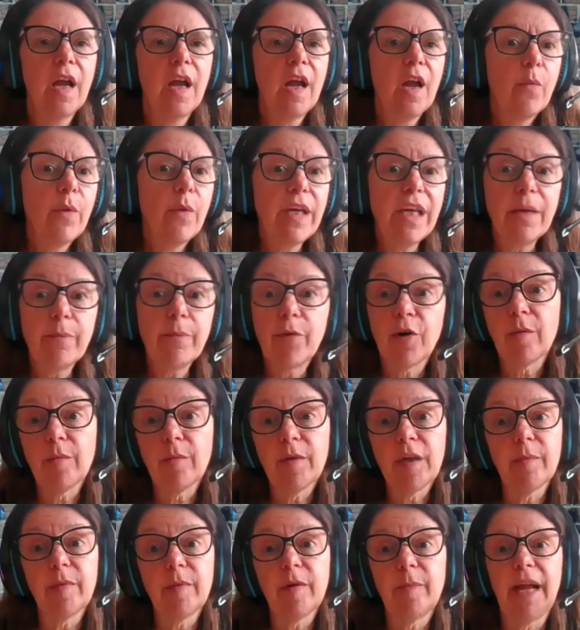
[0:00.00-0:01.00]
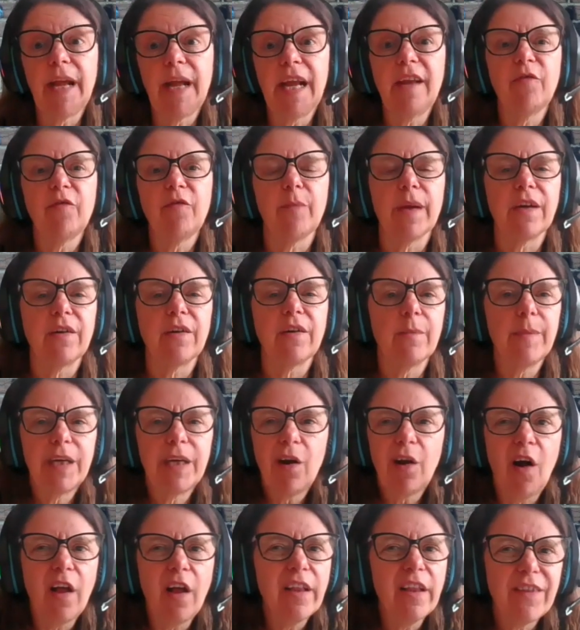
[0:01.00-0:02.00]
We need permeable pavement. I mean,
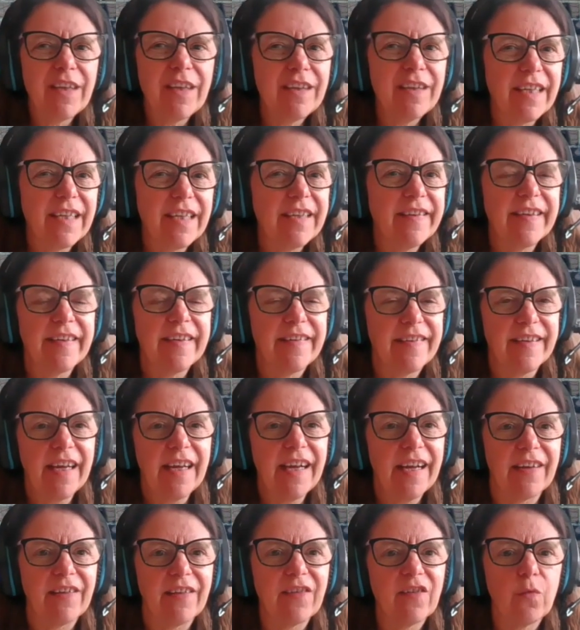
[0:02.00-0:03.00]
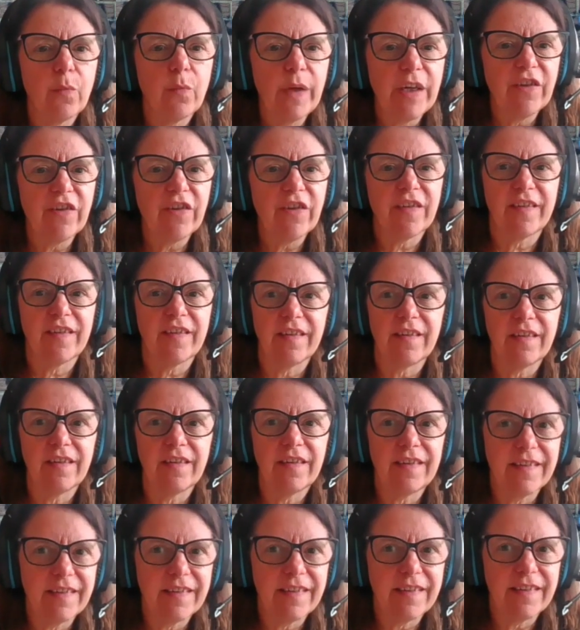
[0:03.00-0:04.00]
all of these things exist. We just
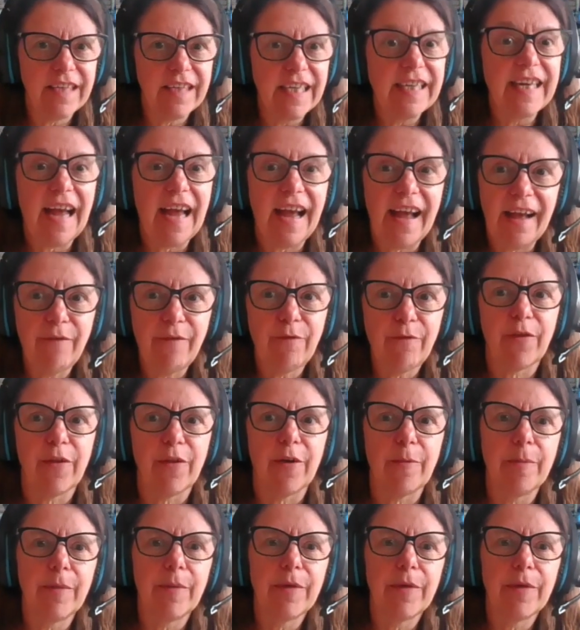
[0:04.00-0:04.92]
need to have them.